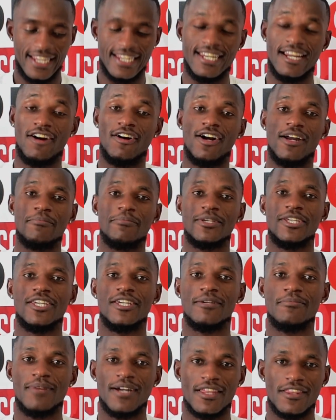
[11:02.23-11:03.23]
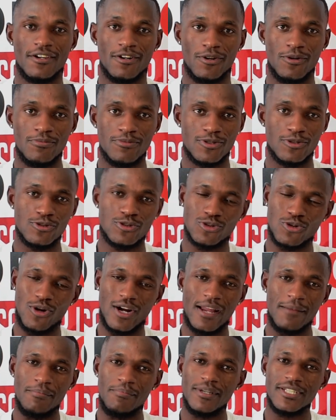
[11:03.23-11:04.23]
And now I'm here by the Hope Soul. So
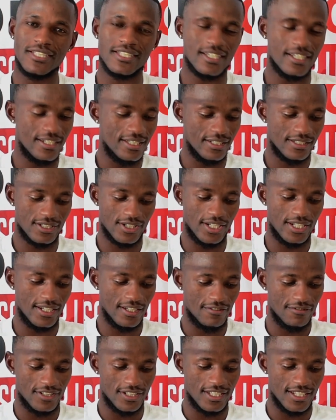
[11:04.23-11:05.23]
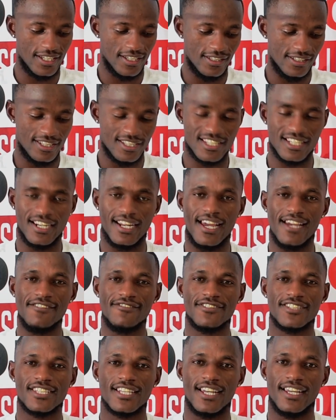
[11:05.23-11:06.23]
I basically train every day. It's a
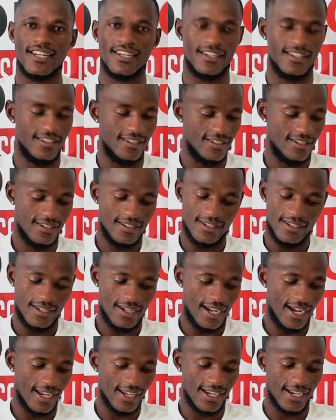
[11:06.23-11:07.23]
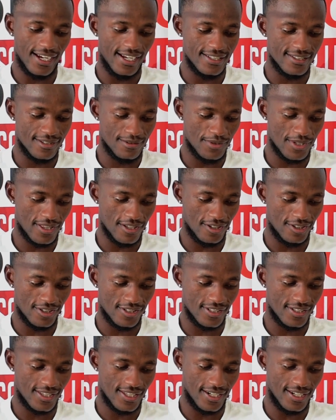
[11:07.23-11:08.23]
lifestyle. I can't without
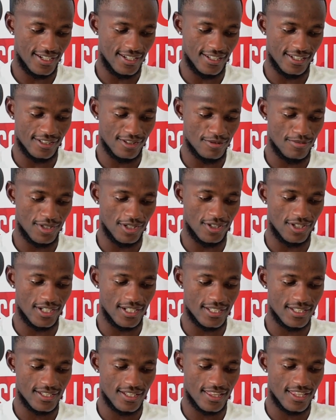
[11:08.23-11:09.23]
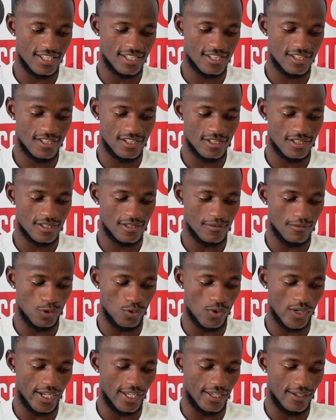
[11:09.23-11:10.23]
training, to be honest. That's just
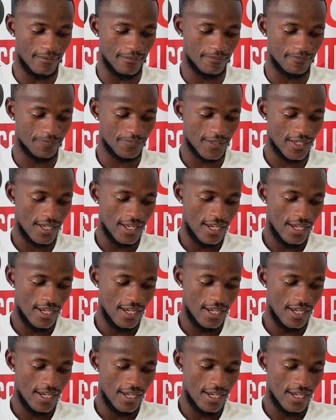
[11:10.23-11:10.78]
who I am.